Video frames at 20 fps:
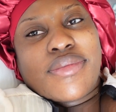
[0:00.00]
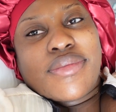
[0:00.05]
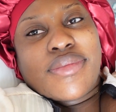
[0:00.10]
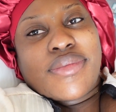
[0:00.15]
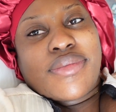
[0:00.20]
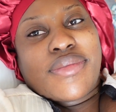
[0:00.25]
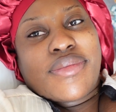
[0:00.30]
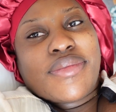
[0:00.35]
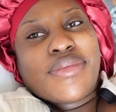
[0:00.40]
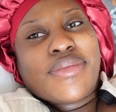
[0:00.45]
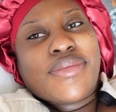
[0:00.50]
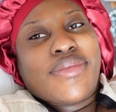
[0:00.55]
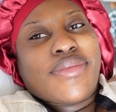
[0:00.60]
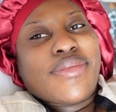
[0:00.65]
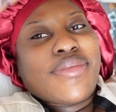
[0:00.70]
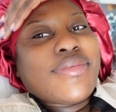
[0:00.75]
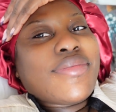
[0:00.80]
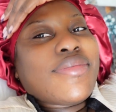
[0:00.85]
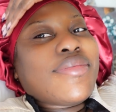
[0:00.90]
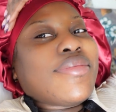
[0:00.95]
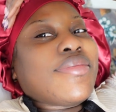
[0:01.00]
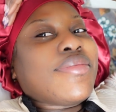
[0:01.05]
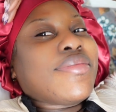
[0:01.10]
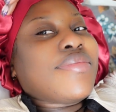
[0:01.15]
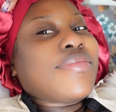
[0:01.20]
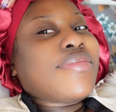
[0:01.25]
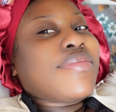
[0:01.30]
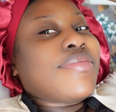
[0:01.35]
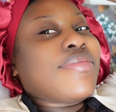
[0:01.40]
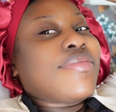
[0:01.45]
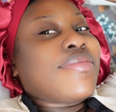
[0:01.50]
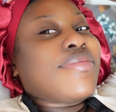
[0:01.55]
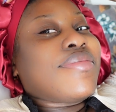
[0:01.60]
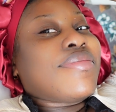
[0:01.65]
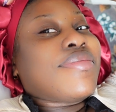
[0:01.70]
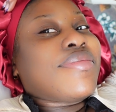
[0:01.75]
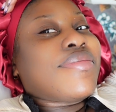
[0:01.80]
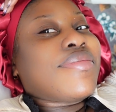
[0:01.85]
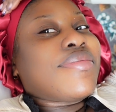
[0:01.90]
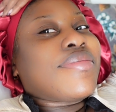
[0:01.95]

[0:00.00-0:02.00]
[no speech]